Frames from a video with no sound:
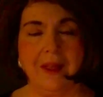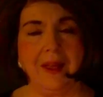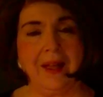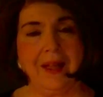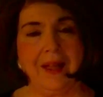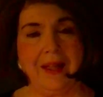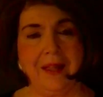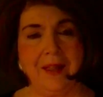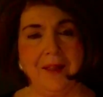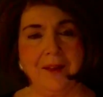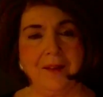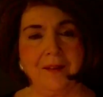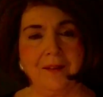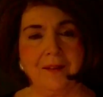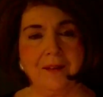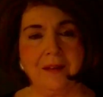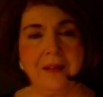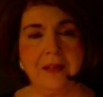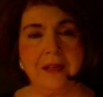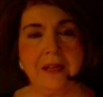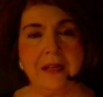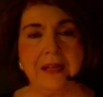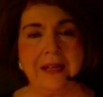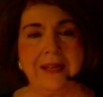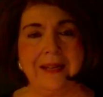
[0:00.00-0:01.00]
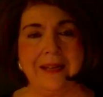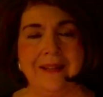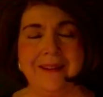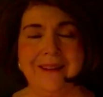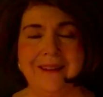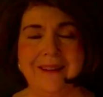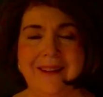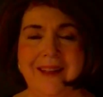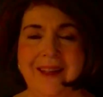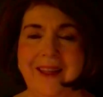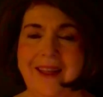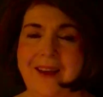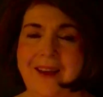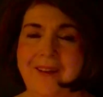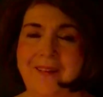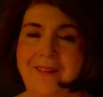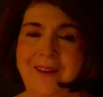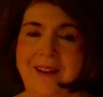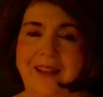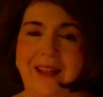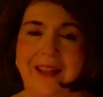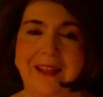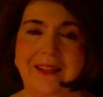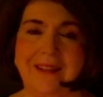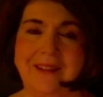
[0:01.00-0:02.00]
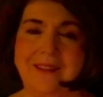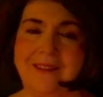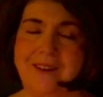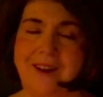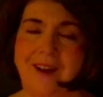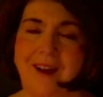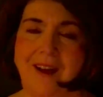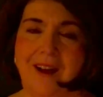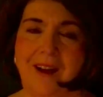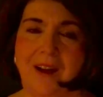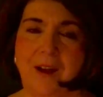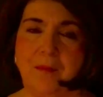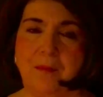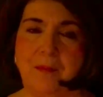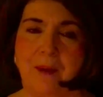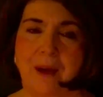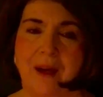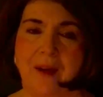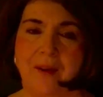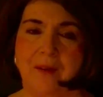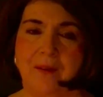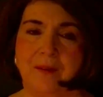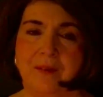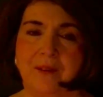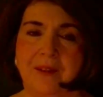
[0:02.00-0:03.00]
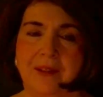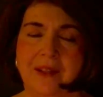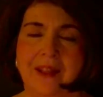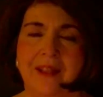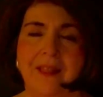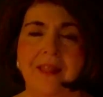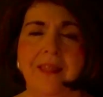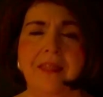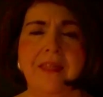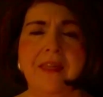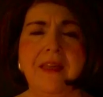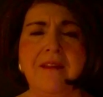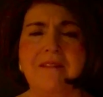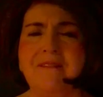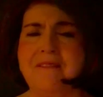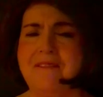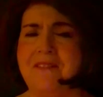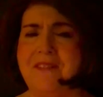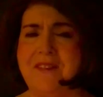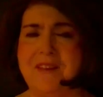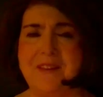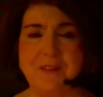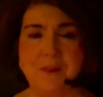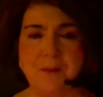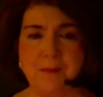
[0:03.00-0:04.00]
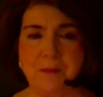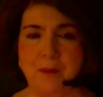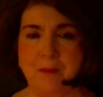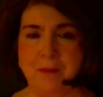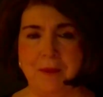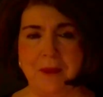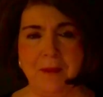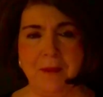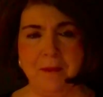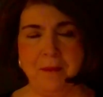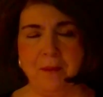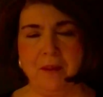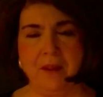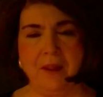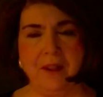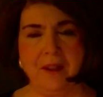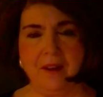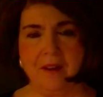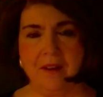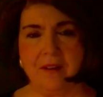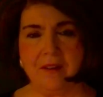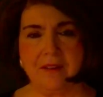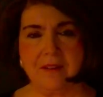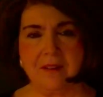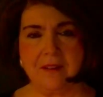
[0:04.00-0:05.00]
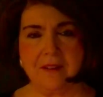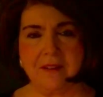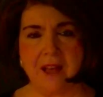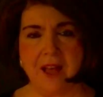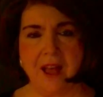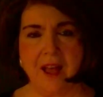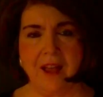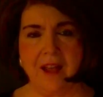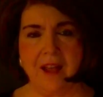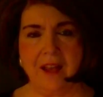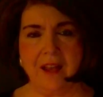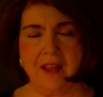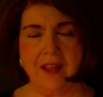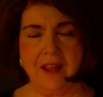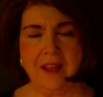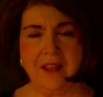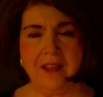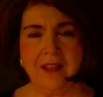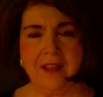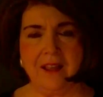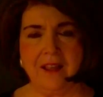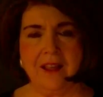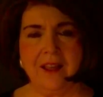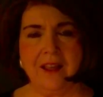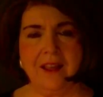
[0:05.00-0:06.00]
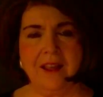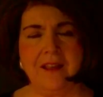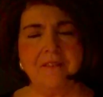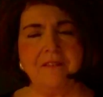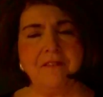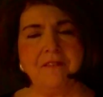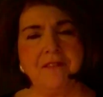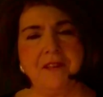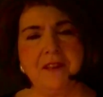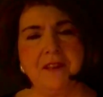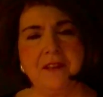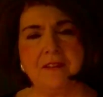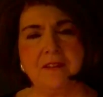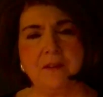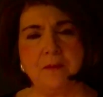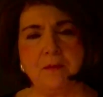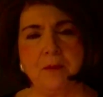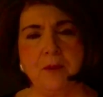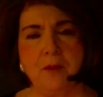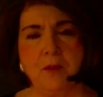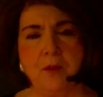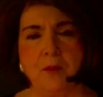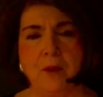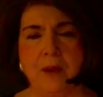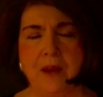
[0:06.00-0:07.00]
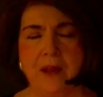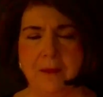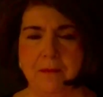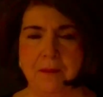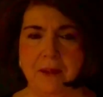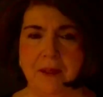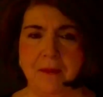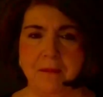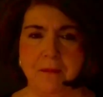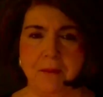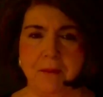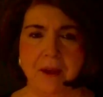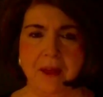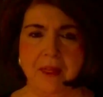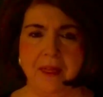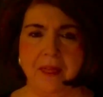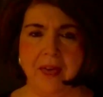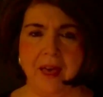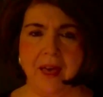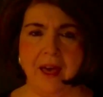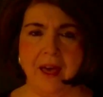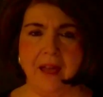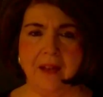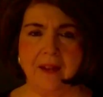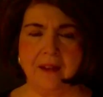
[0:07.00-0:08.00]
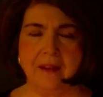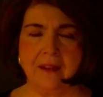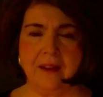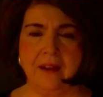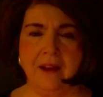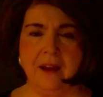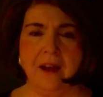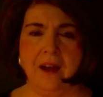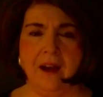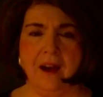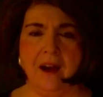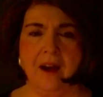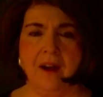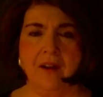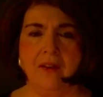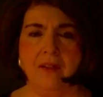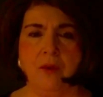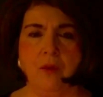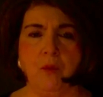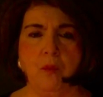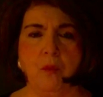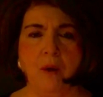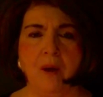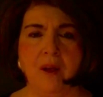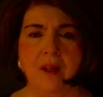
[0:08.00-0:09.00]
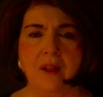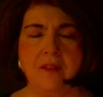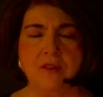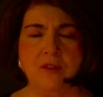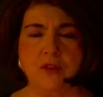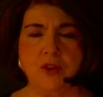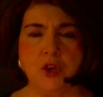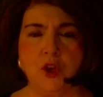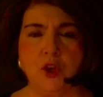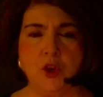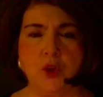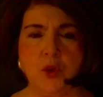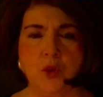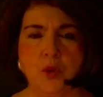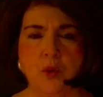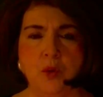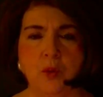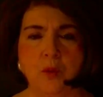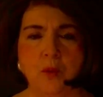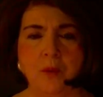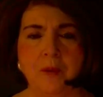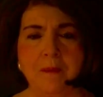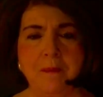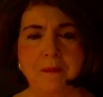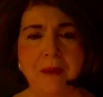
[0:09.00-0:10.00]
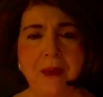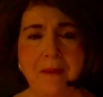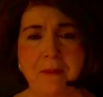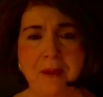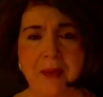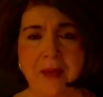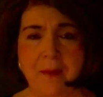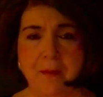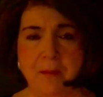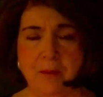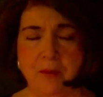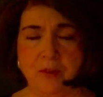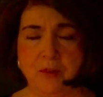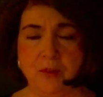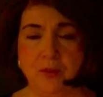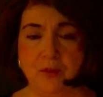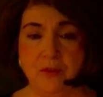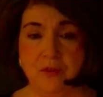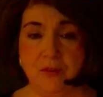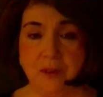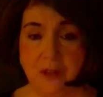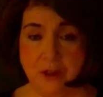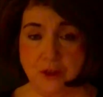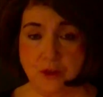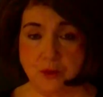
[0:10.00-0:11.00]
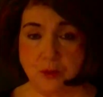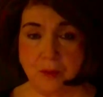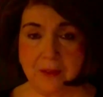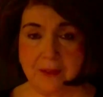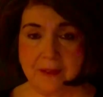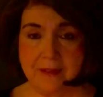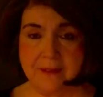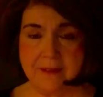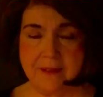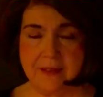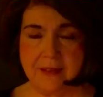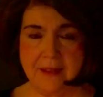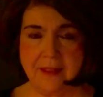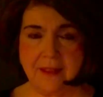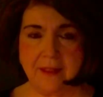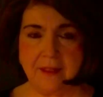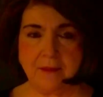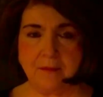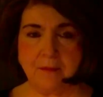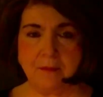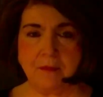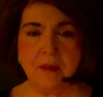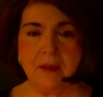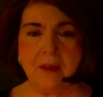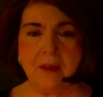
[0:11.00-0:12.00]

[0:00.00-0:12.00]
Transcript: Hello. Today I would like to talk about the invisible people in our society. Invisible, what I mean by that, are the ones who we may be able to visually see them,